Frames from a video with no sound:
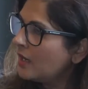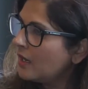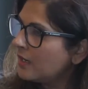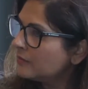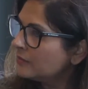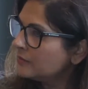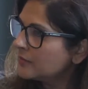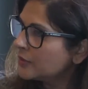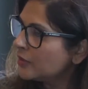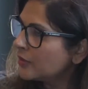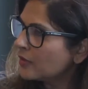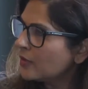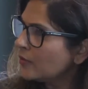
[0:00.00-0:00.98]

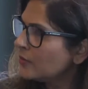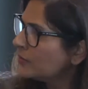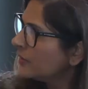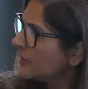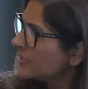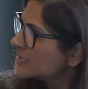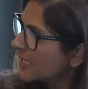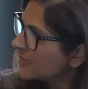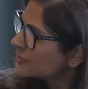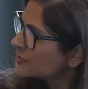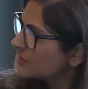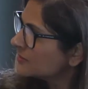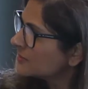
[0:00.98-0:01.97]
whole
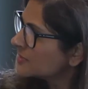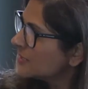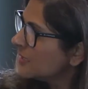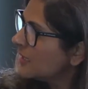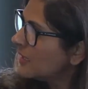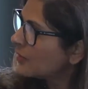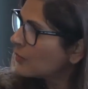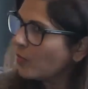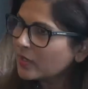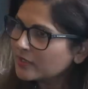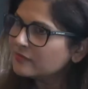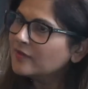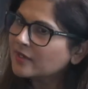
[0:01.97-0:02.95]
intelligent
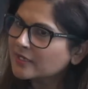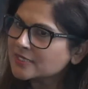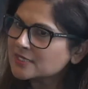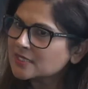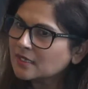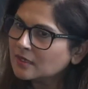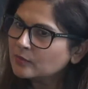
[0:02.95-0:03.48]
qualified